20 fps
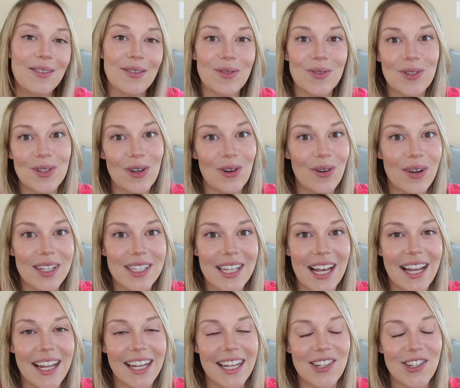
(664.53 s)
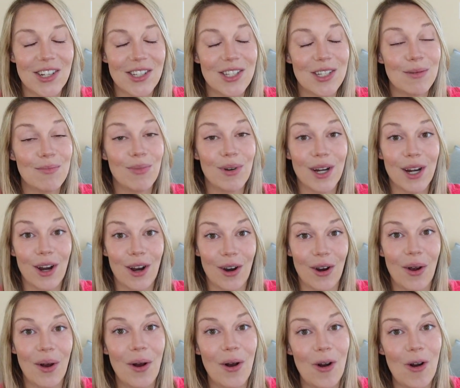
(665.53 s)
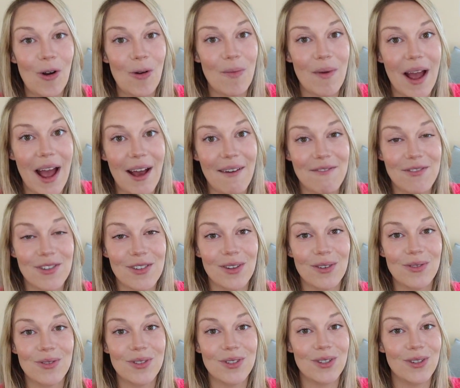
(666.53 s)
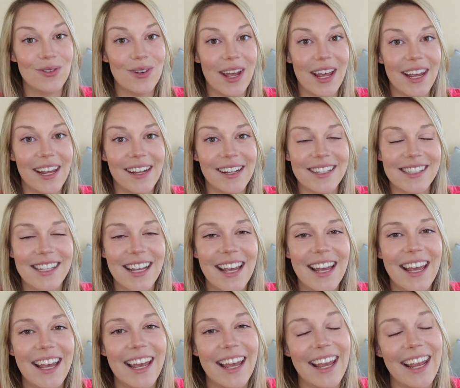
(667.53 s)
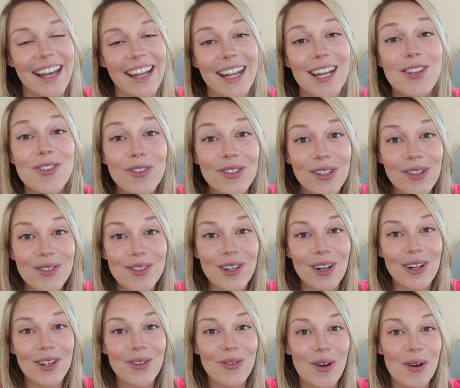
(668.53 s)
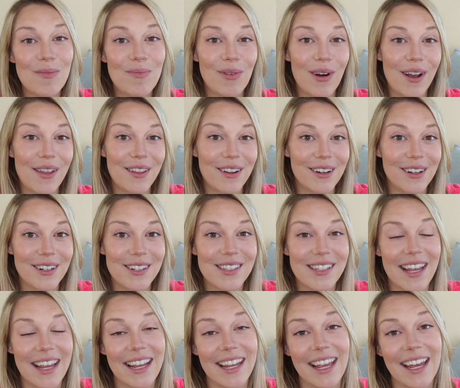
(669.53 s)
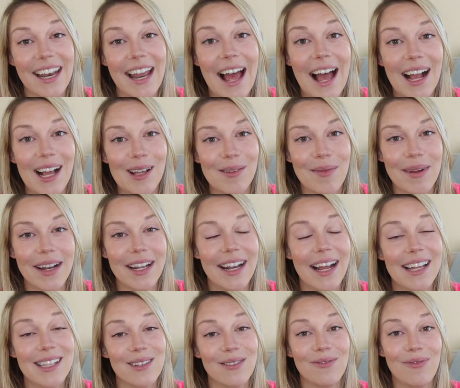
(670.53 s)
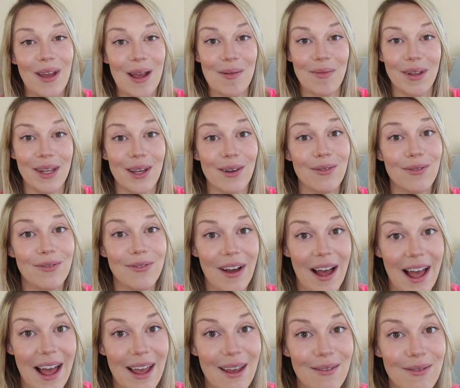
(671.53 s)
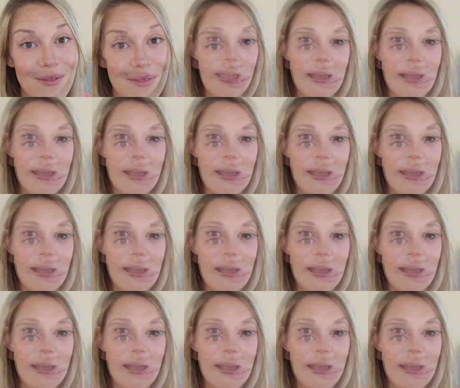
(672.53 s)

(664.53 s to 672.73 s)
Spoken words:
was so excited just to bring her home after those 2 days and introduce her to her brothers and get acclimated as a family of 5.